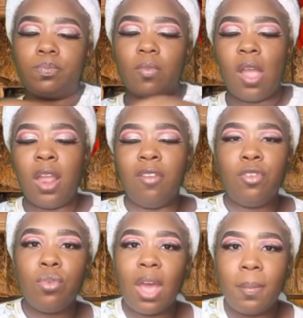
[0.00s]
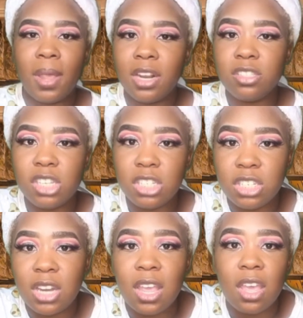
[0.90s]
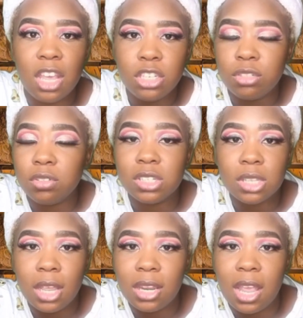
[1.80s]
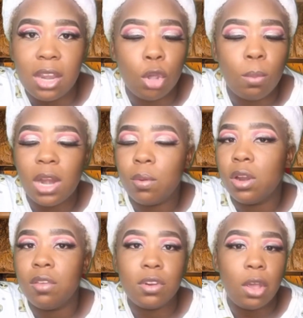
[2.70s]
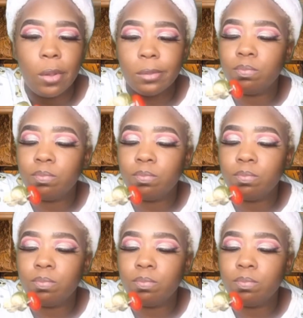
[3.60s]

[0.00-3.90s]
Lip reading: And if you're not paying attention, they can get you just like that and nobody won't even know it.